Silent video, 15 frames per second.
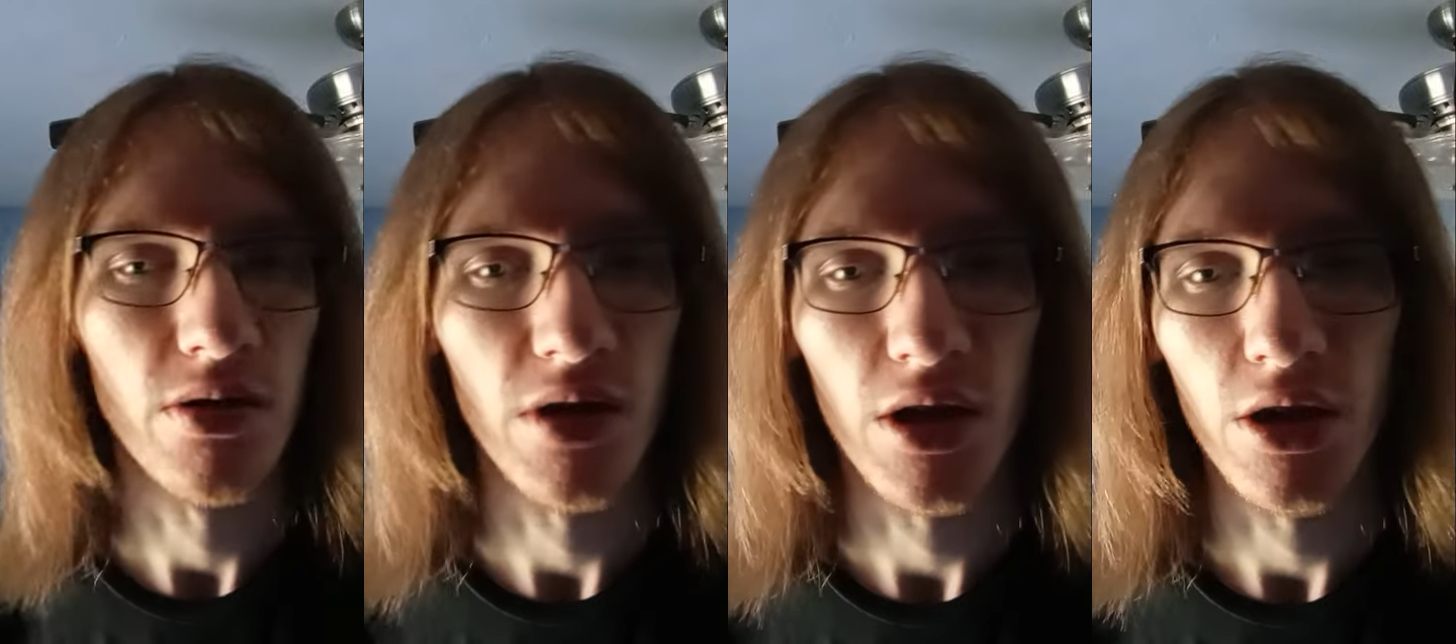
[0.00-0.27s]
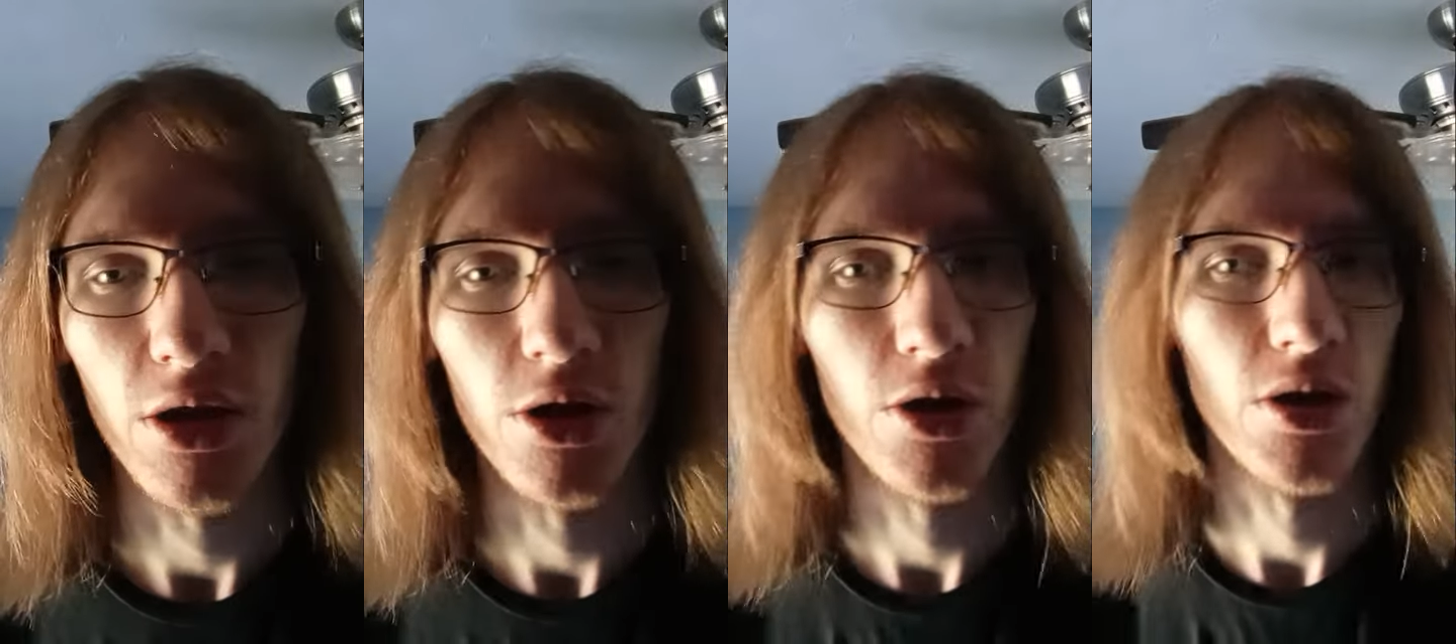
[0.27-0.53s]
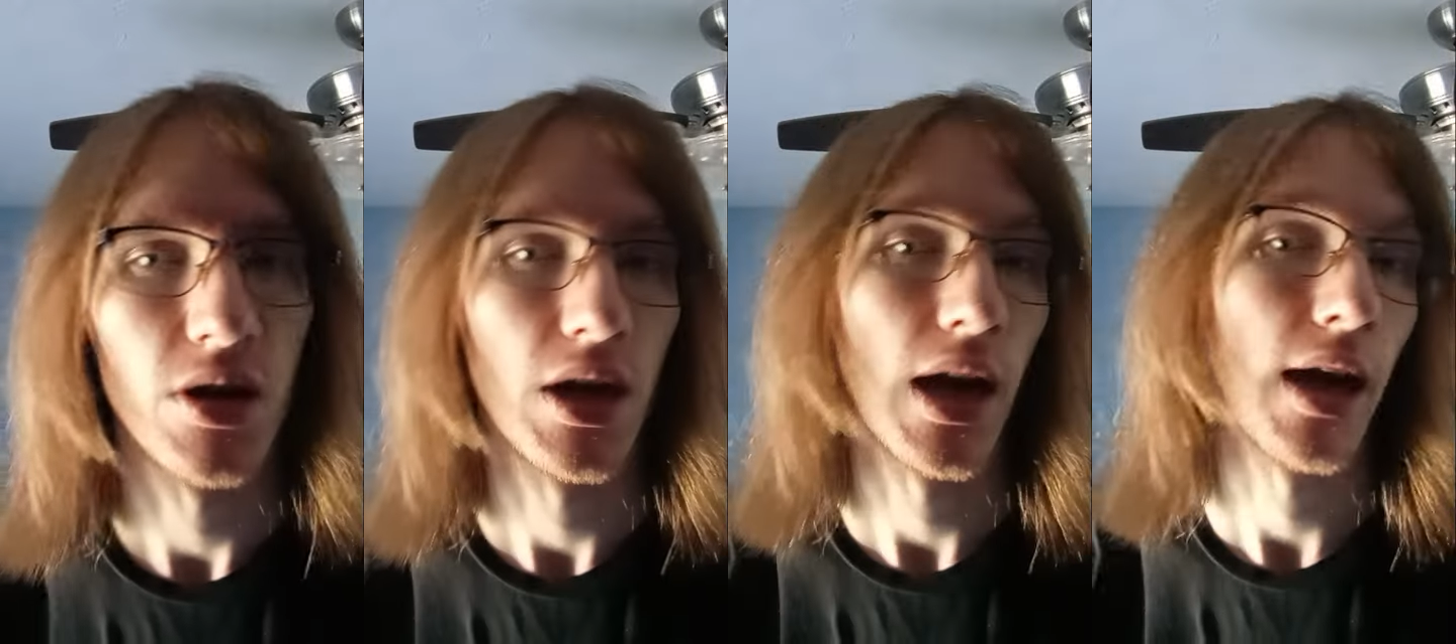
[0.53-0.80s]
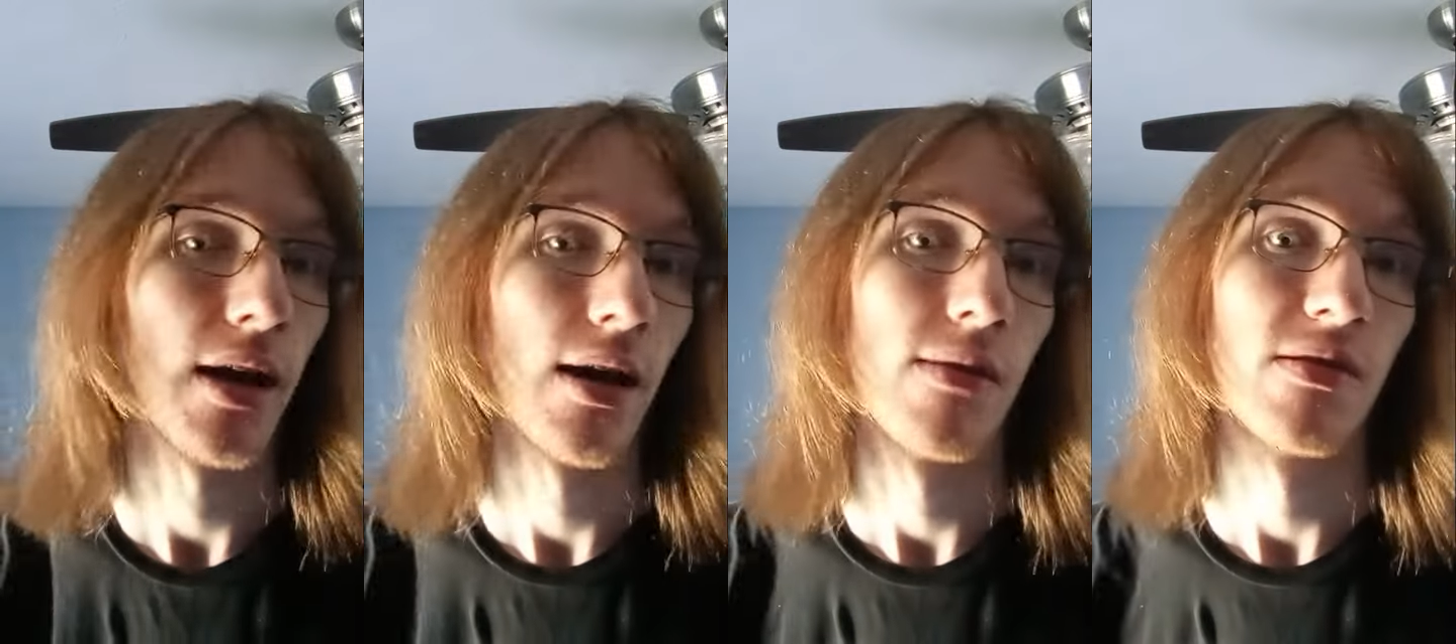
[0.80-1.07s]
that I shouldn't
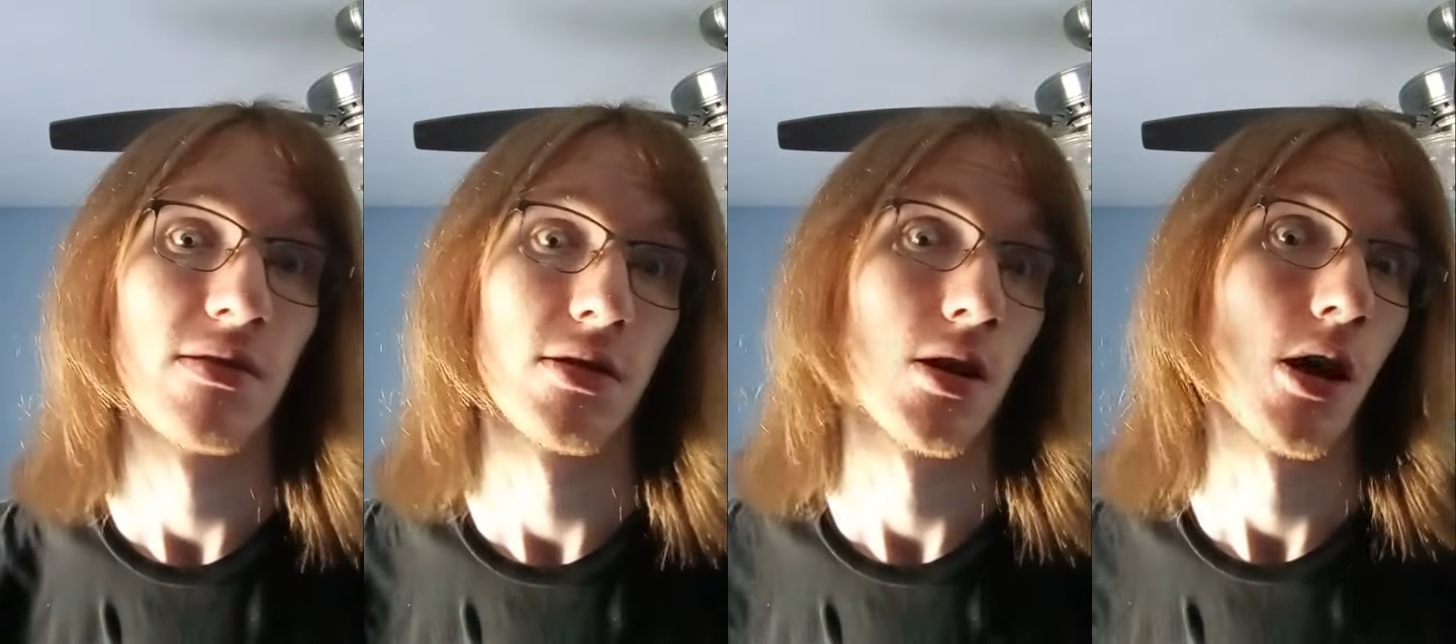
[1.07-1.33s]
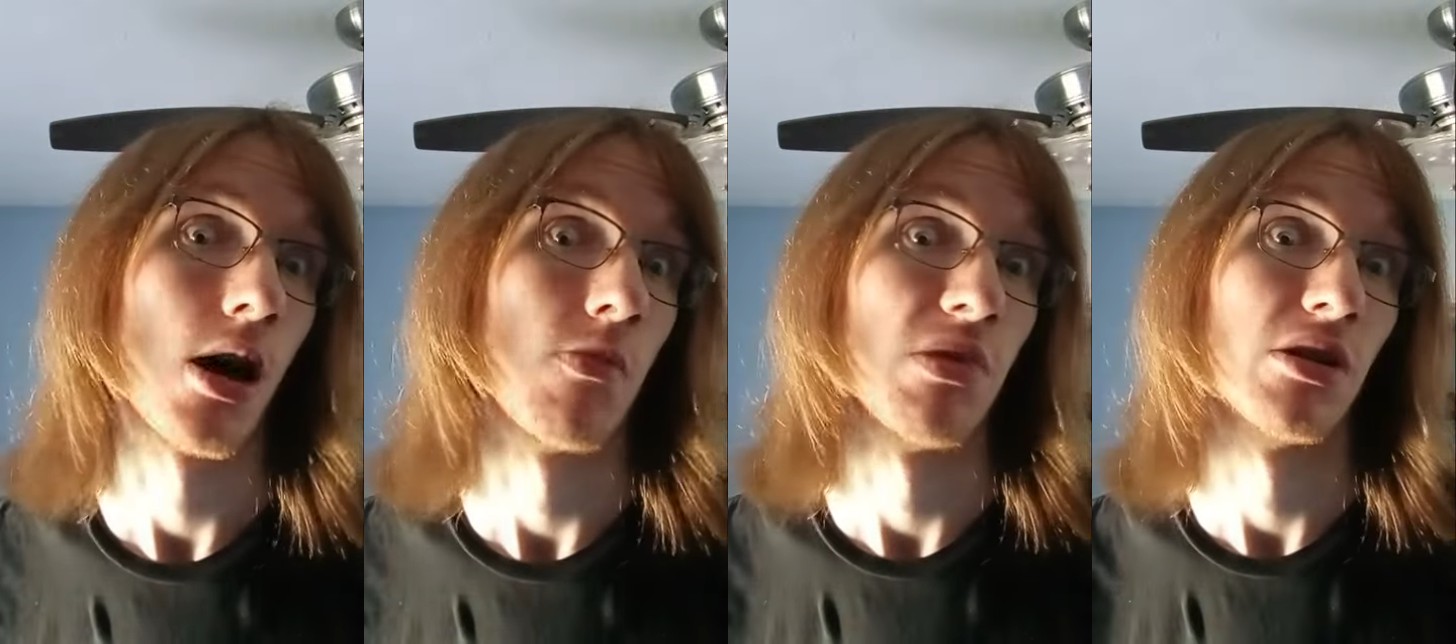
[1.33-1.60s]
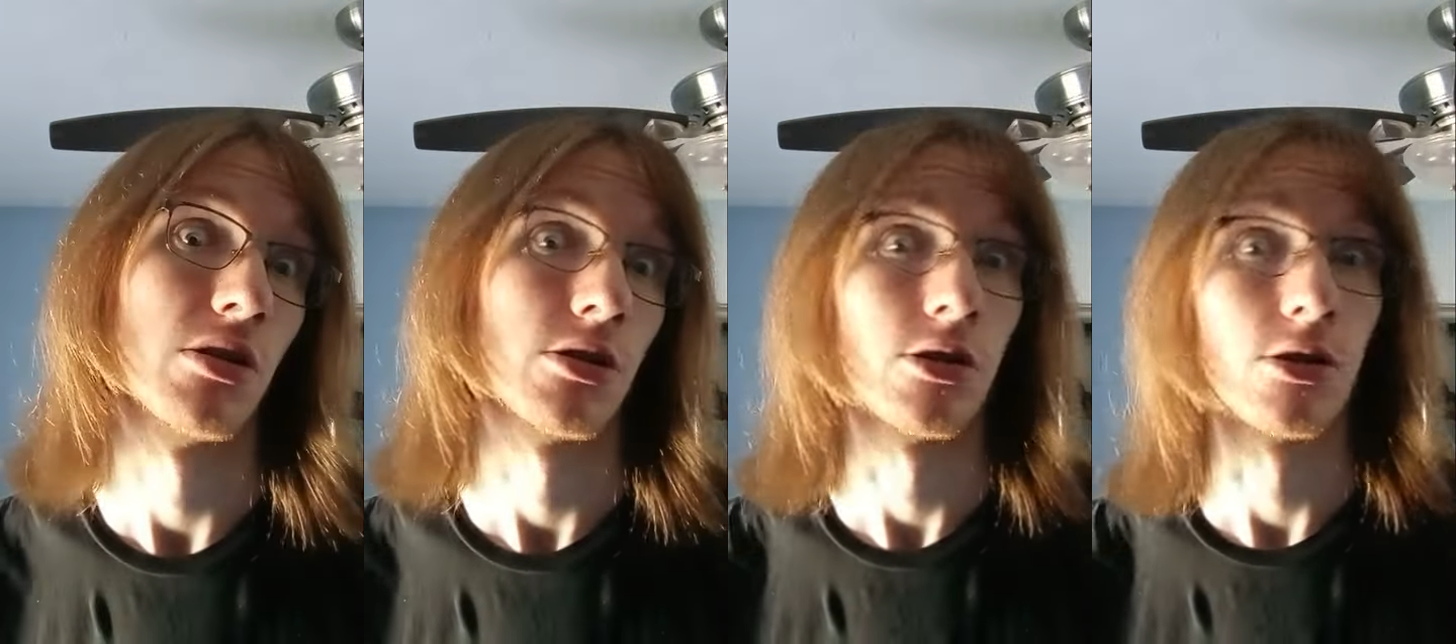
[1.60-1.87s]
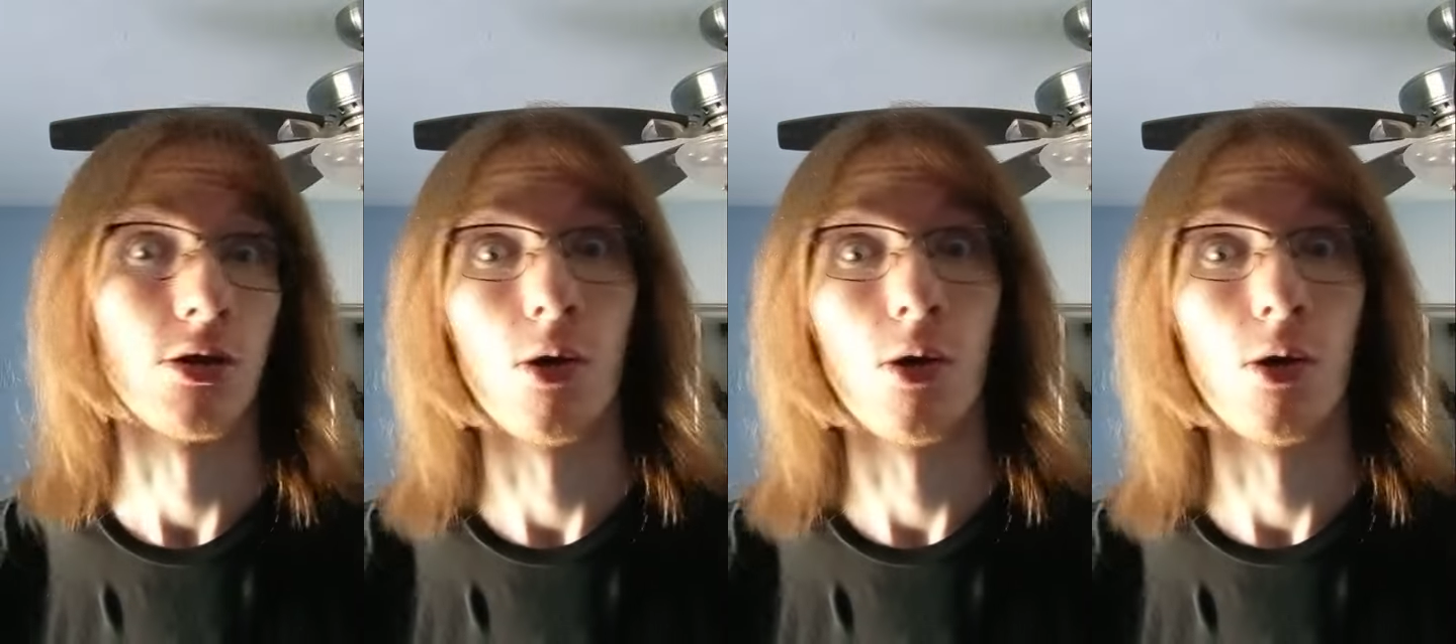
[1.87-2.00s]
have and saw a bunch of